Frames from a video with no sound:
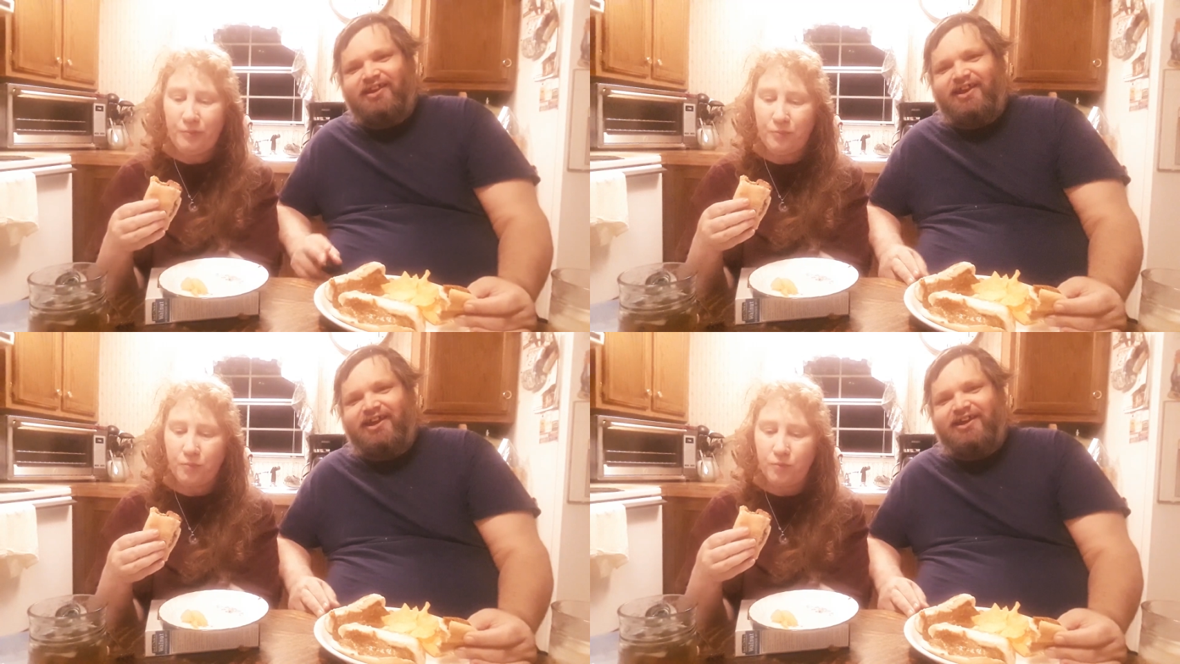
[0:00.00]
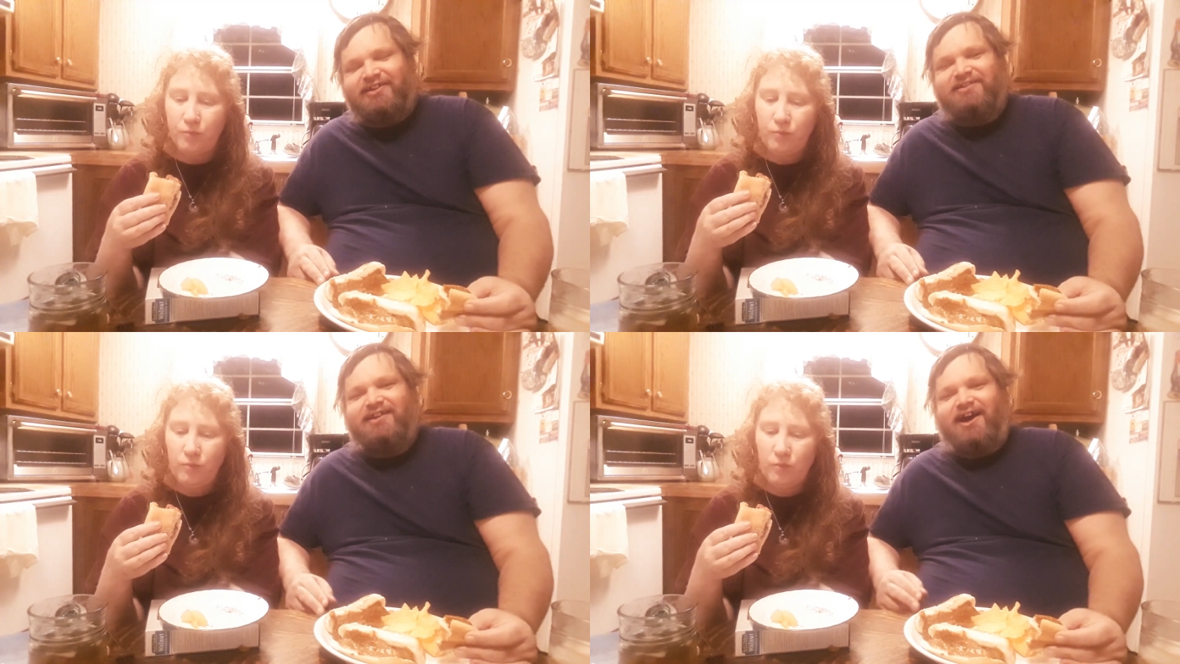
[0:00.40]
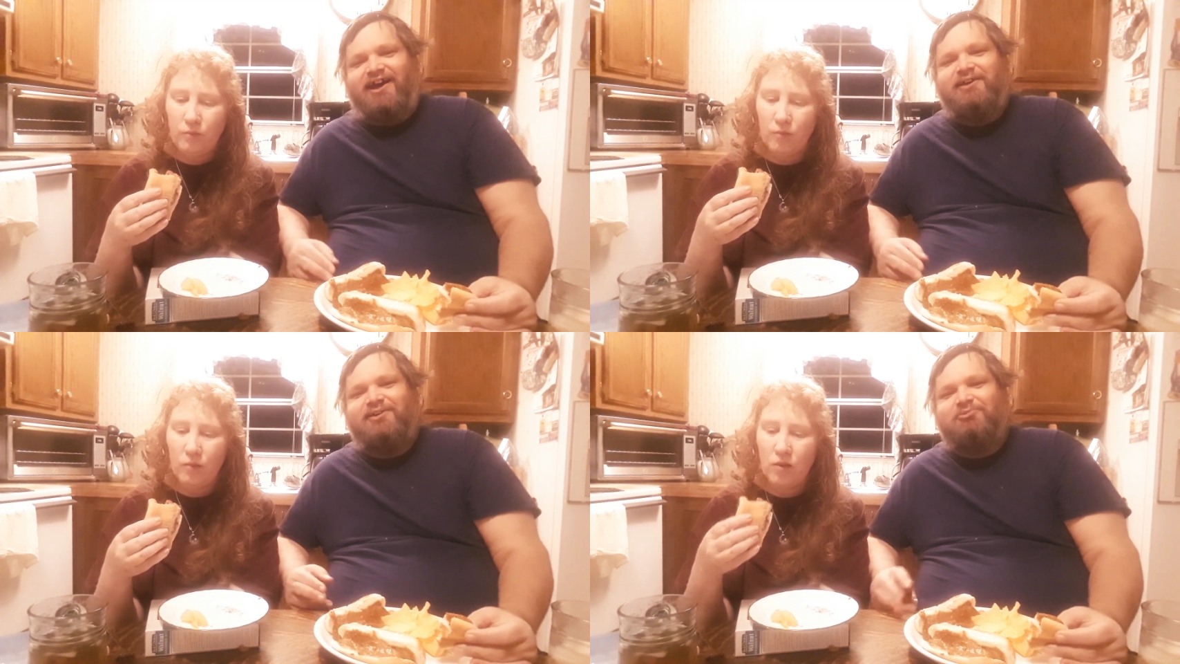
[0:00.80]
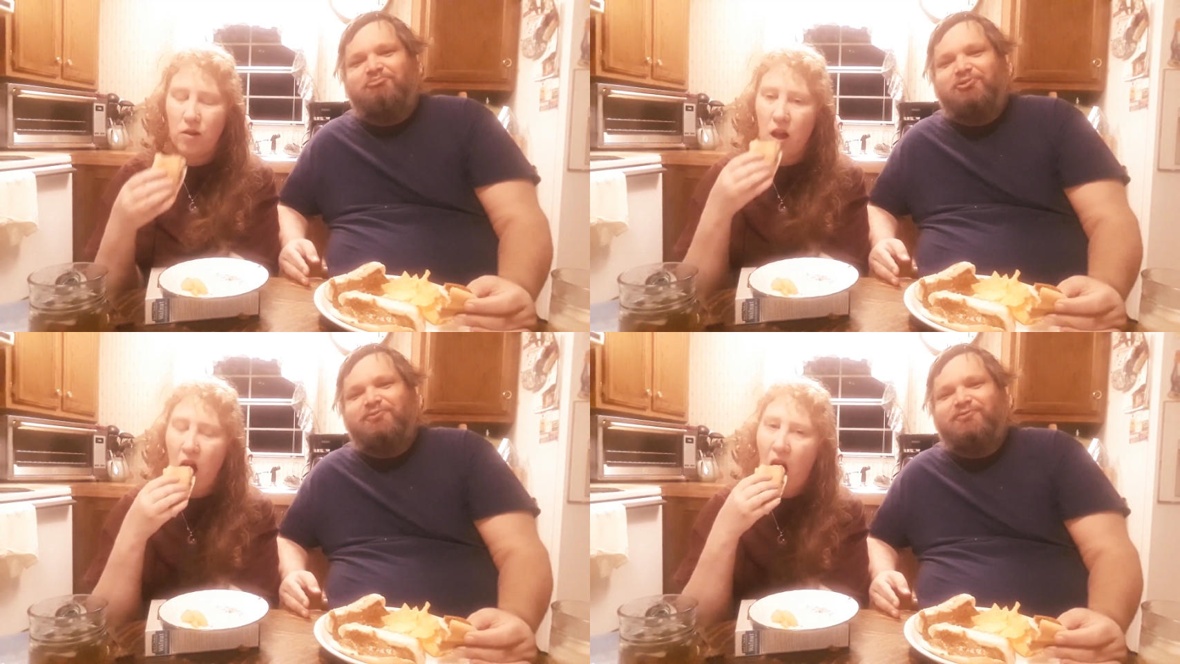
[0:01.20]
Speaker 1: And I
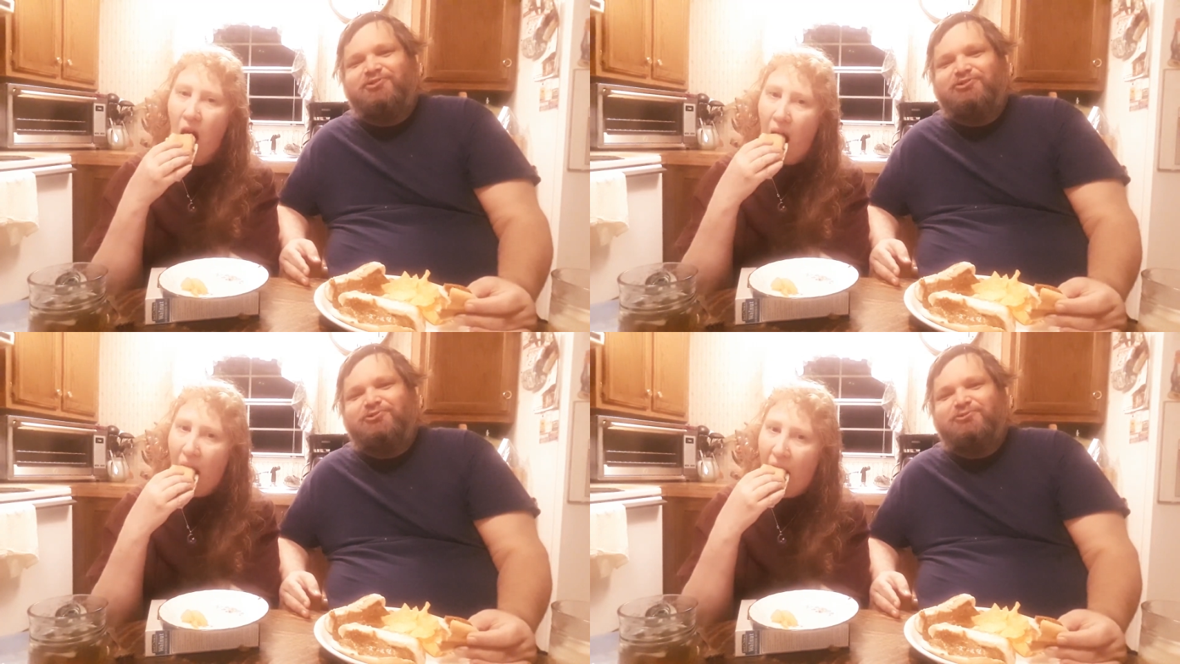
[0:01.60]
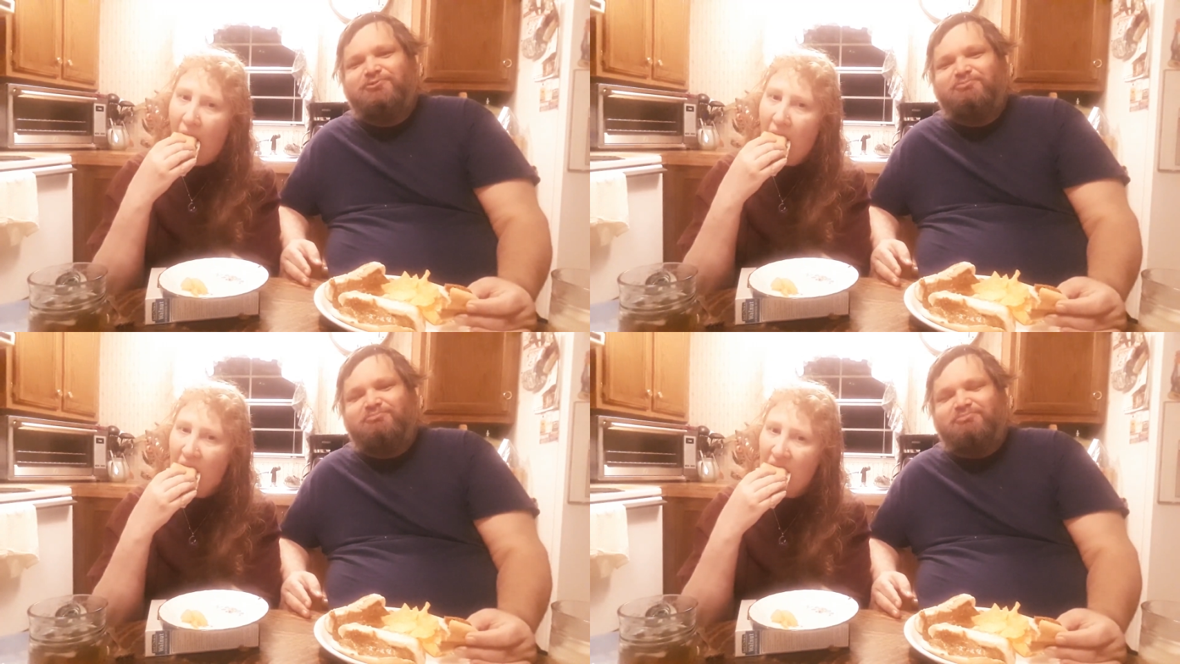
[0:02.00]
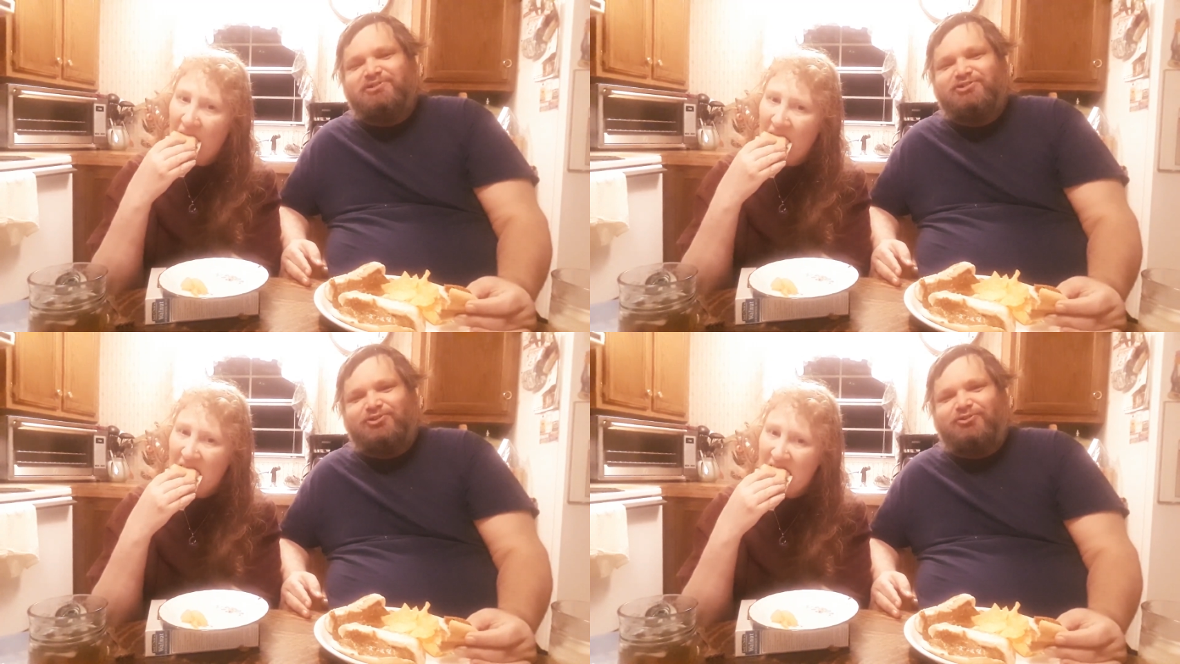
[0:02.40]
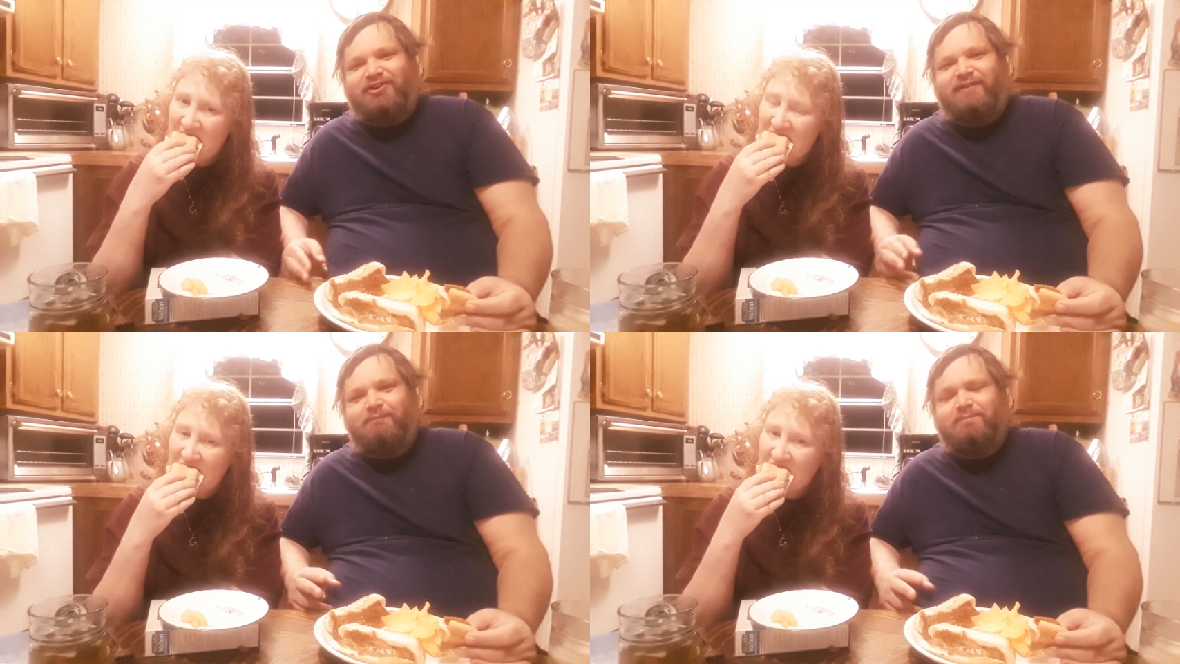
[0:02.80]
moved to
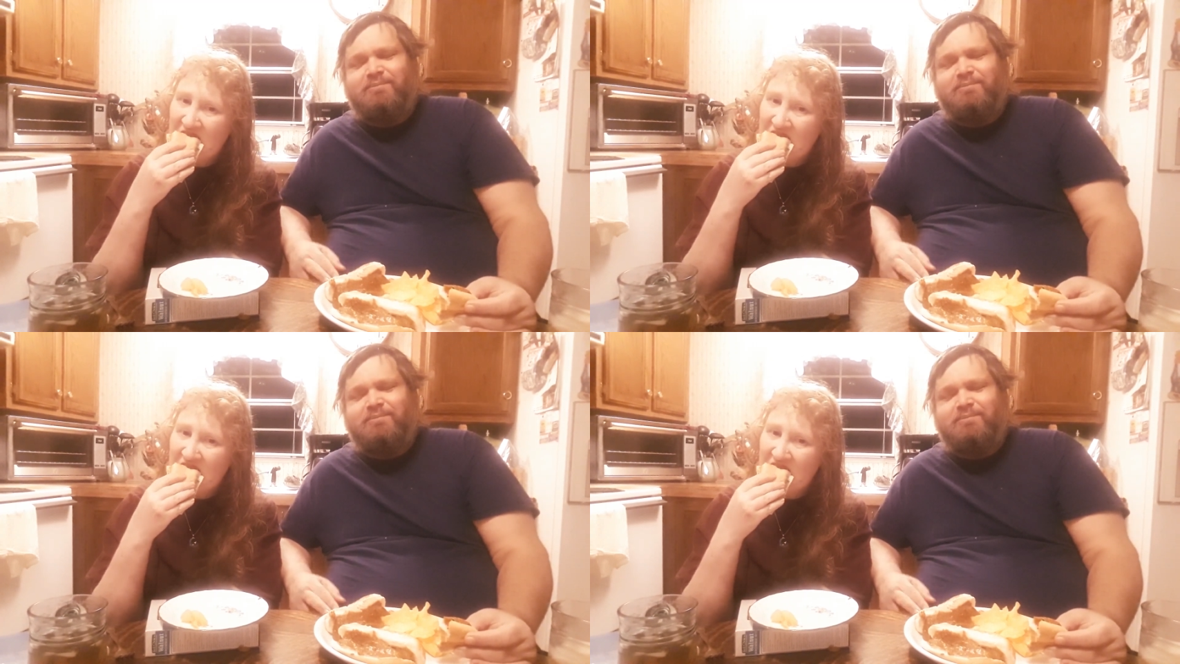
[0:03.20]
Missouri,